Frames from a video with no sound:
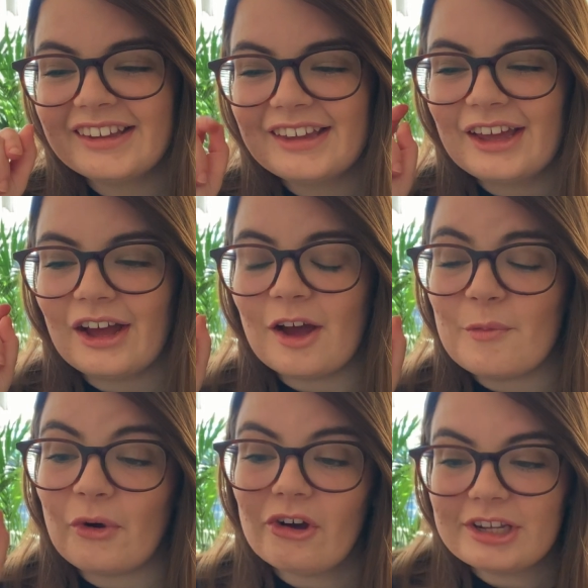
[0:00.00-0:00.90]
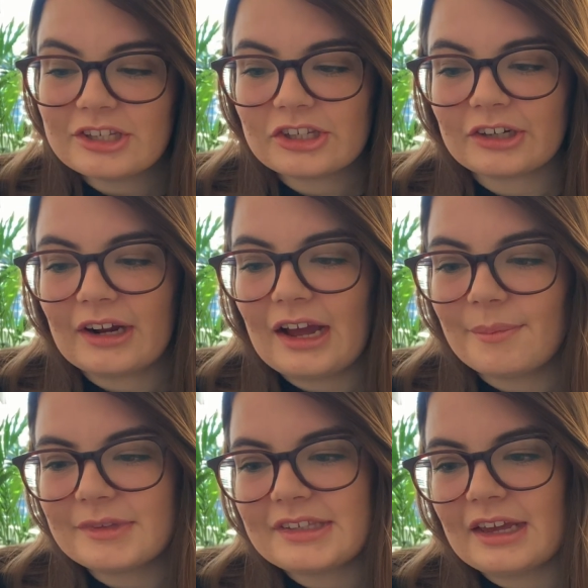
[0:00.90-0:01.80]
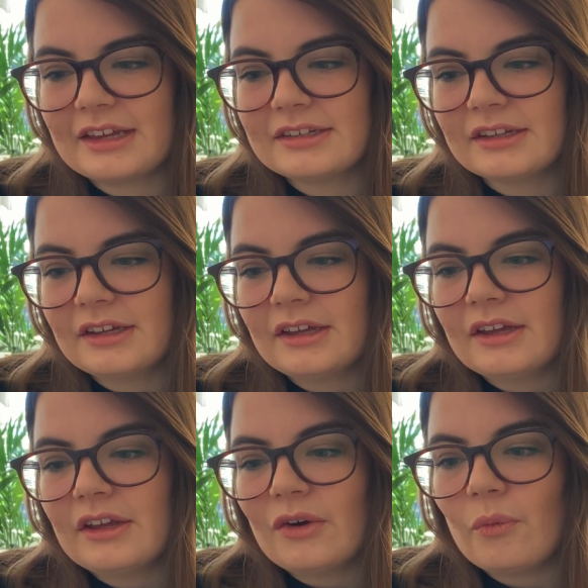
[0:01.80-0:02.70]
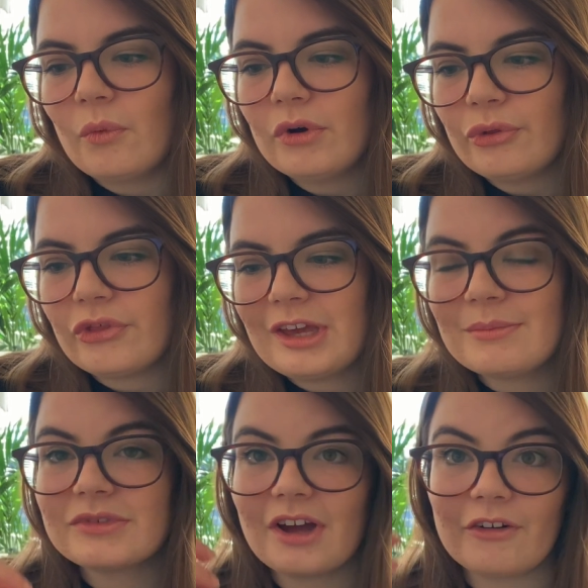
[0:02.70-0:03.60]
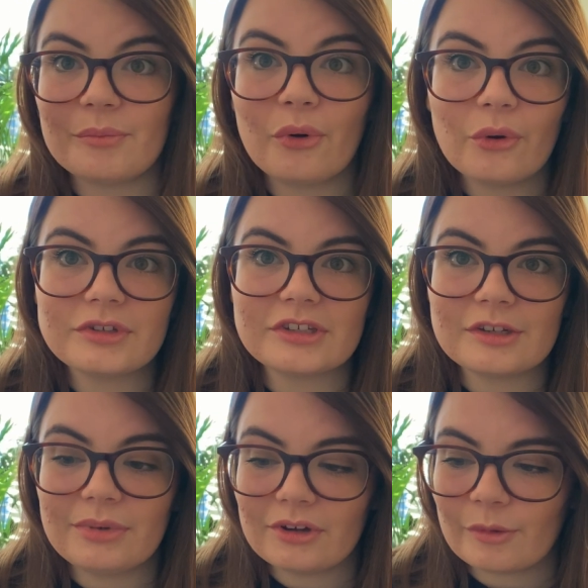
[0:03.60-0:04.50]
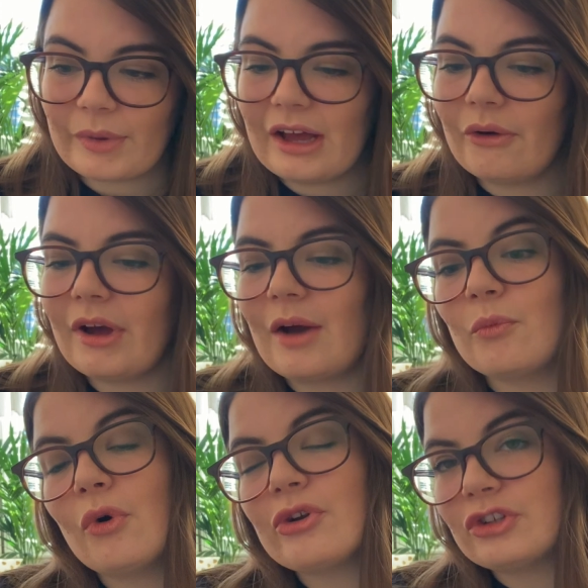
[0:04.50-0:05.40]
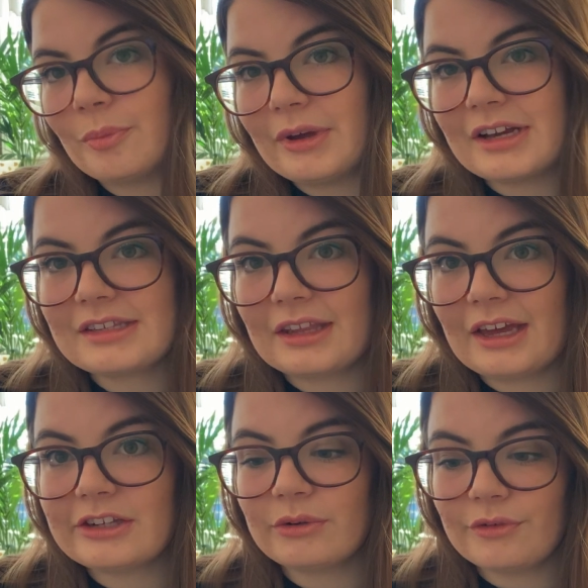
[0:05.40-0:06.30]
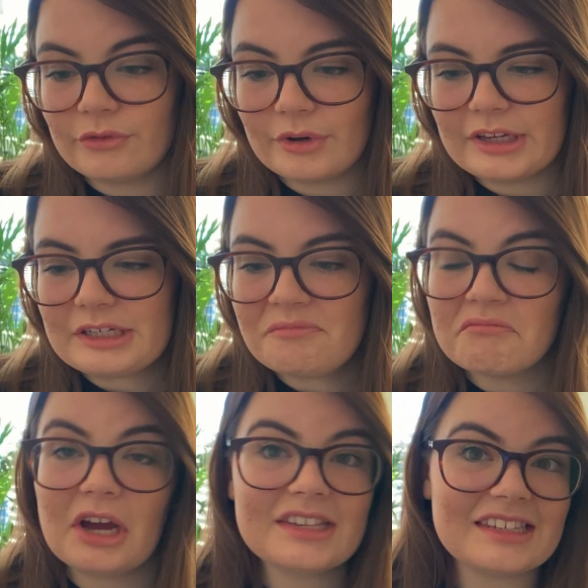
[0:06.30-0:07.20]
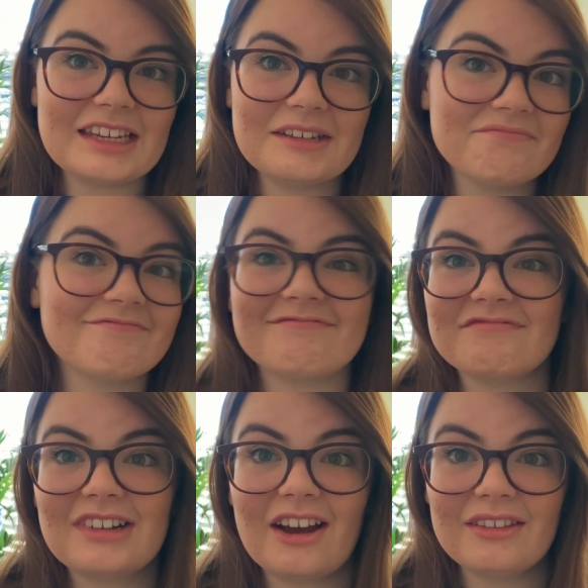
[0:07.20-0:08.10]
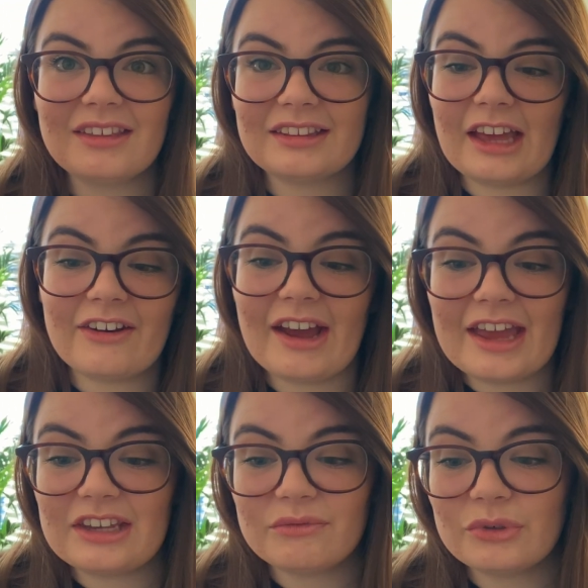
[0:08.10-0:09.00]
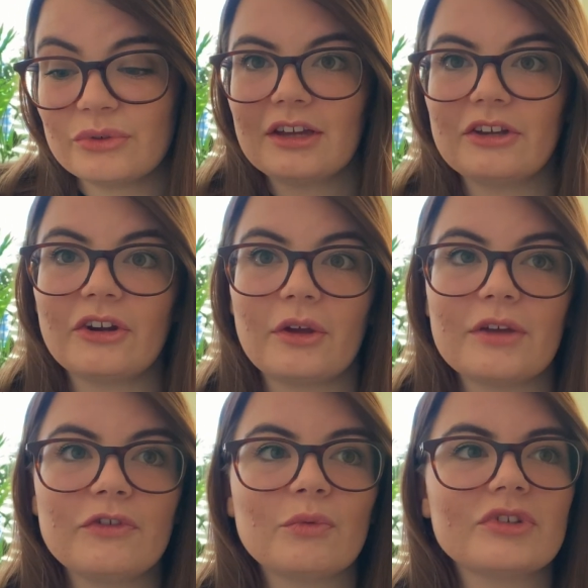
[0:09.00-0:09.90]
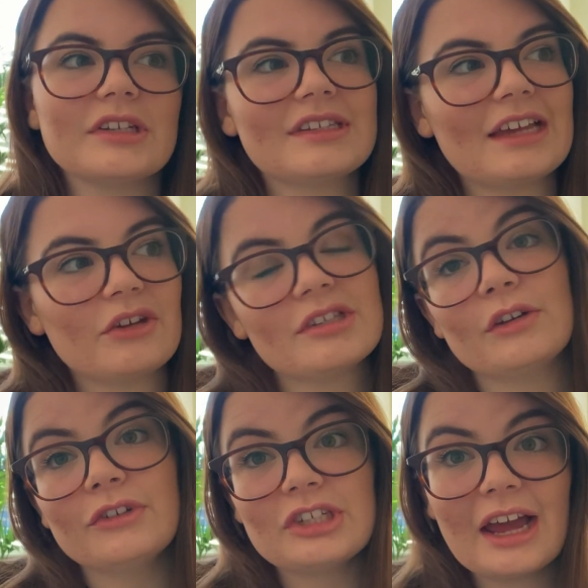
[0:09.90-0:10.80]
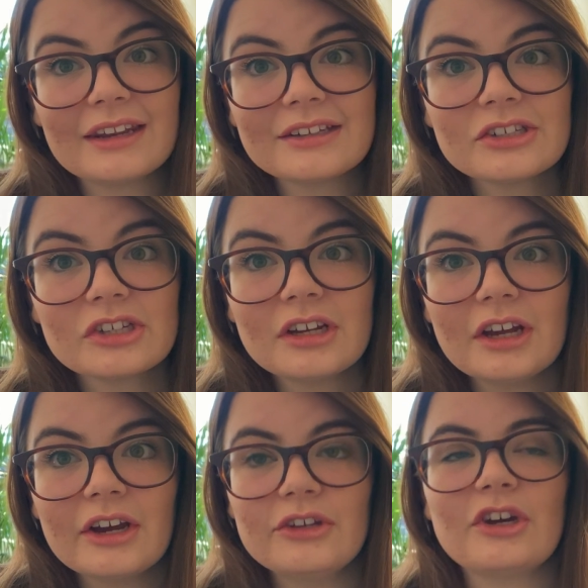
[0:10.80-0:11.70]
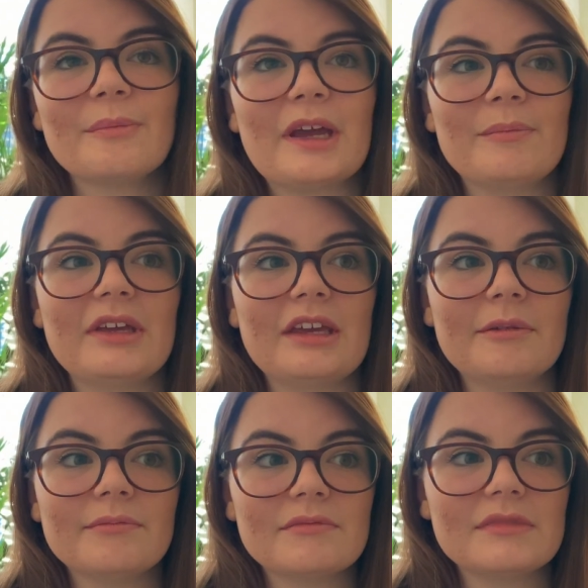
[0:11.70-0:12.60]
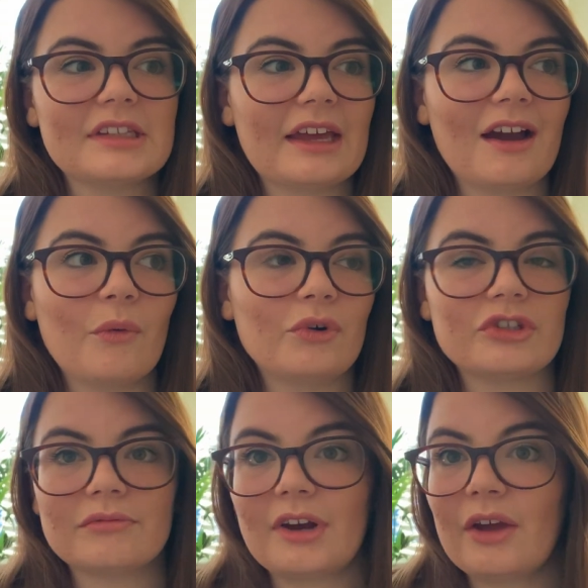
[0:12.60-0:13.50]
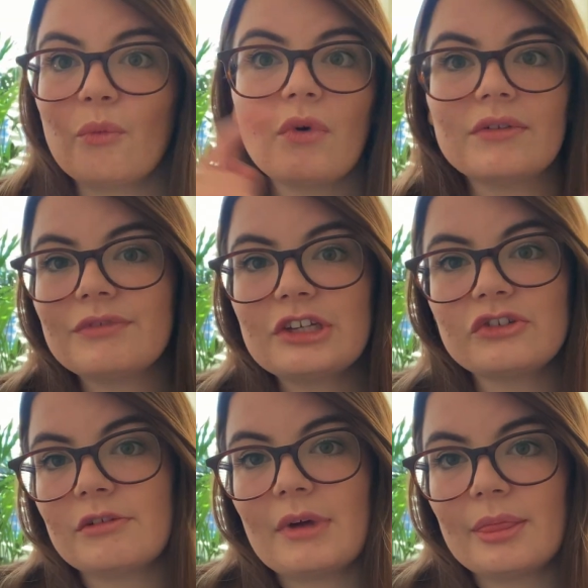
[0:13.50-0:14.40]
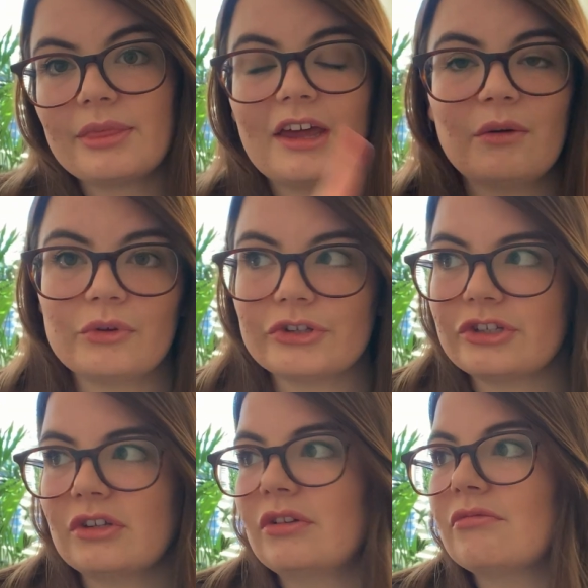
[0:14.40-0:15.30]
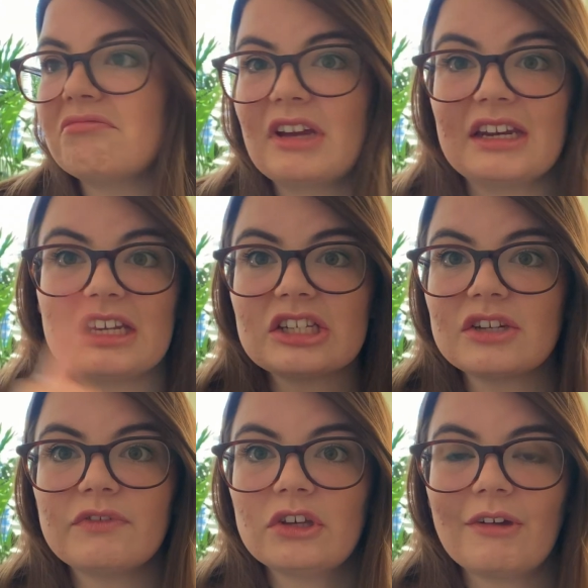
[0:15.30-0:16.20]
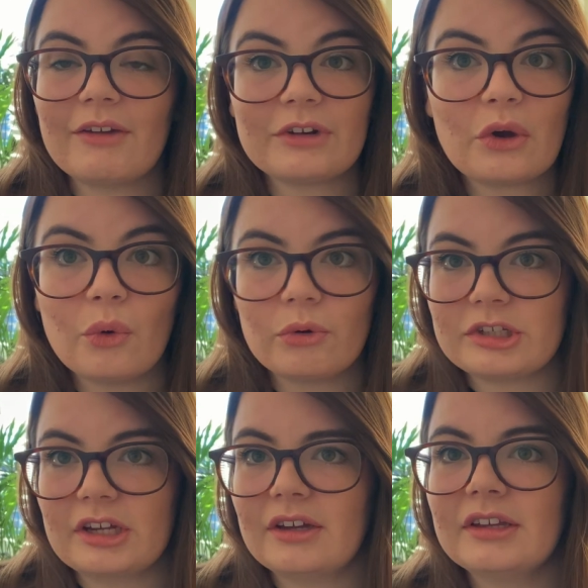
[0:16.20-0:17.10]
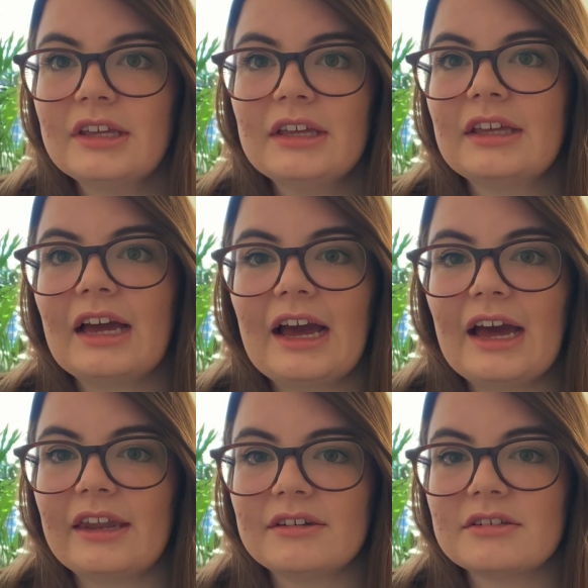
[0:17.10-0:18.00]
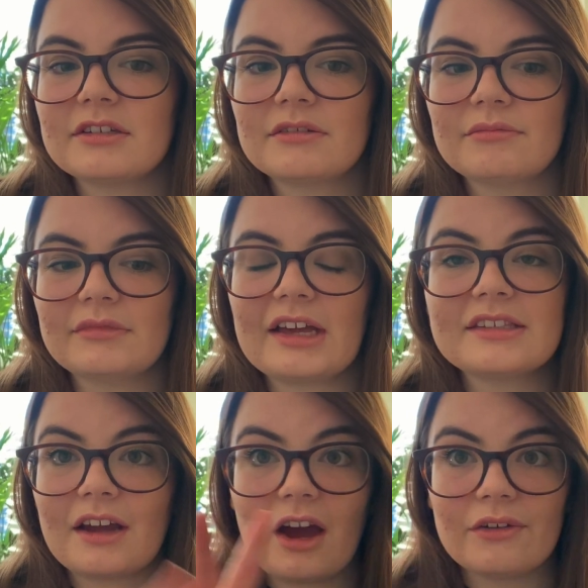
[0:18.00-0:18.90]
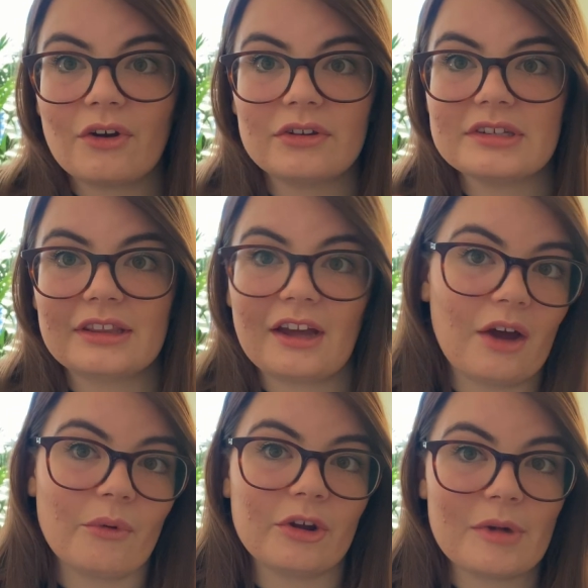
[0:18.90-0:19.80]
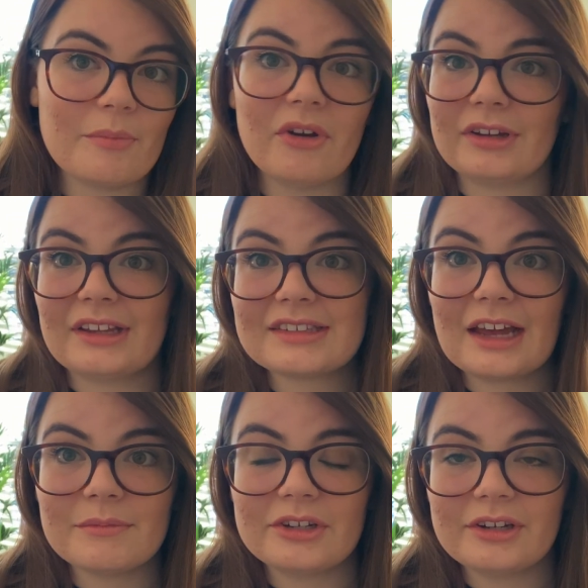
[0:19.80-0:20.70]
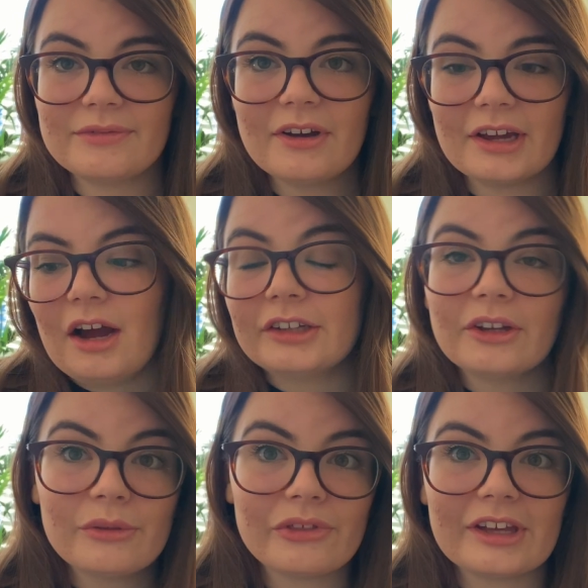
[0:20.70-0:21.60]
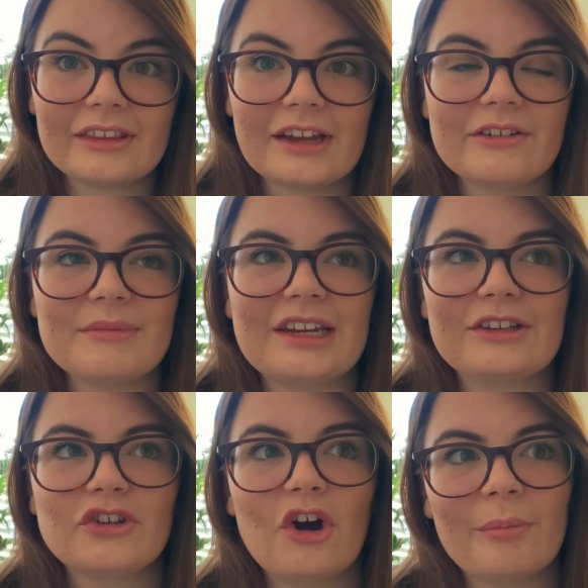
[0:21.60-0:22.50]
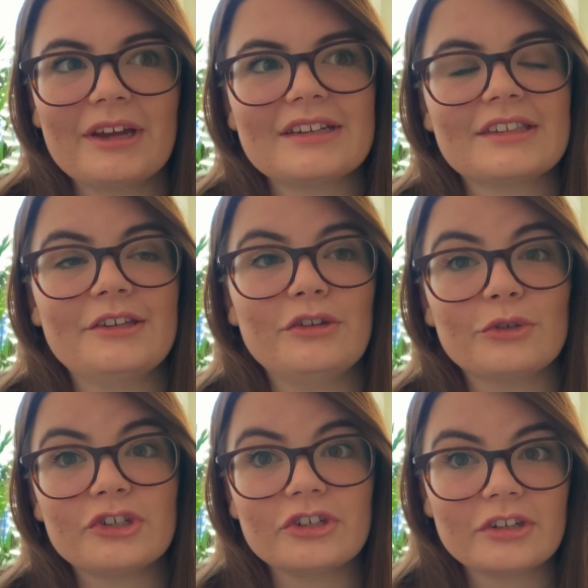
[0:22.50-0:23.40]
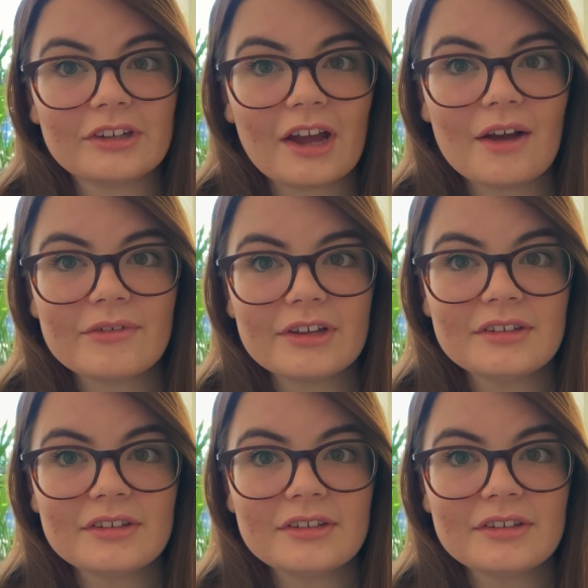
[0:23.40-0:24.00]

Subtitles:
but on Instagram said, what themes are important to blog about and what topics are there to avoid? Personally, I don't think there are any rules. You know, if you wanted to set yourself a challenge, you could maybe say, I want to write one feature a month and I want to do an interview every quarter, and that's the kind of content that I want on my blog, and that's absolutely fine. I don't think there are many topics that you shouldn't cover.